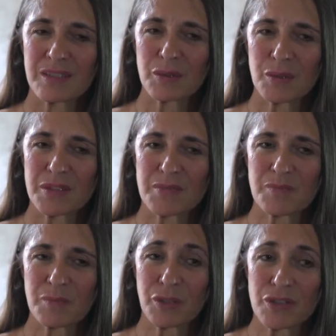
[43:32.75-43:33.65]
who was
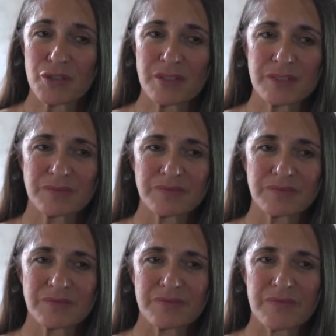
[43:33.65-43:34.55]
butchered.
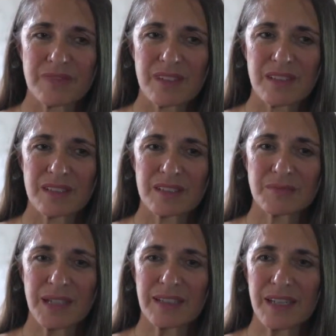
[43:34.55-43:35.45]

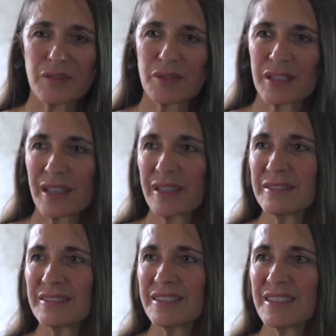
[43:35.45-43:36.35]
Um, I never
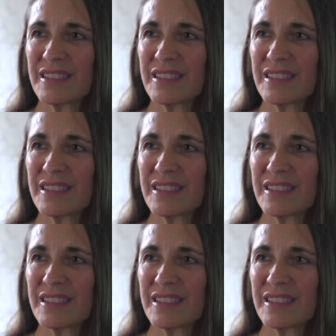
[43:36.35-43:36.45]
again